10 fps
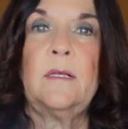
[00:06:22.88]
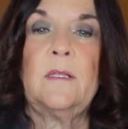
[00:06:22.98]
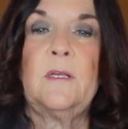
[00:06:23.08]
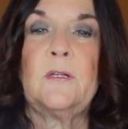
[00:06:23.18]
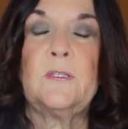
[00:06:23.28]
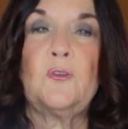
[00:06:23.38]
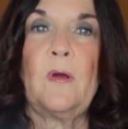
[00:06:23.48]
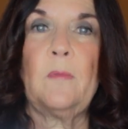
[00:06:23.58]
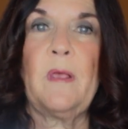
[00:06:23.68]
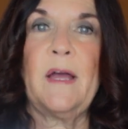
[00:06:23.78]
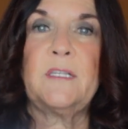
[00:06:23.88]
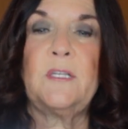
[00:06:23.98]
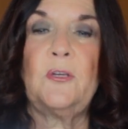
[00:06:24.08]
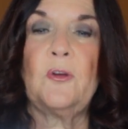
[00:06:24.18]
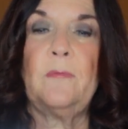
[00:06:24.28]
little soil blocks
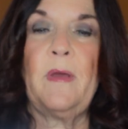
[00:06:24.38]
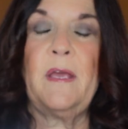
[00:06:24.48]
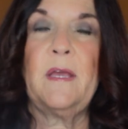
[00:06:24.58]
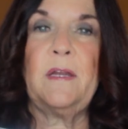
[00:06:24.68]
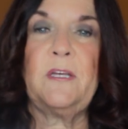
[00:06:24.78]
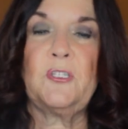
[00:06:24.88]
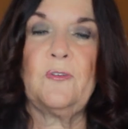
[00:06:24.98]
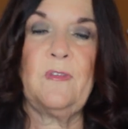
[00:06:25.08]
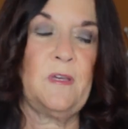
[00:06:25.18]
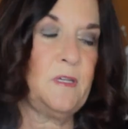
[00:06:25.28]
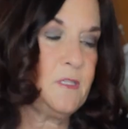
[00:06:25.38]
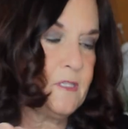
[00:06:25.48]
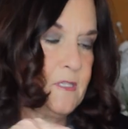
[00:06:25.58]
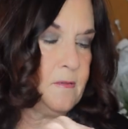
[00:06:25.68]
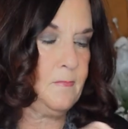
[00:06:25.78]
that you can make in each of
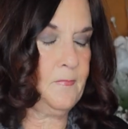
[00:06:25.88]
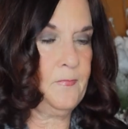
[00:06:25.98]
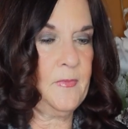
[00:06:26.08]
these.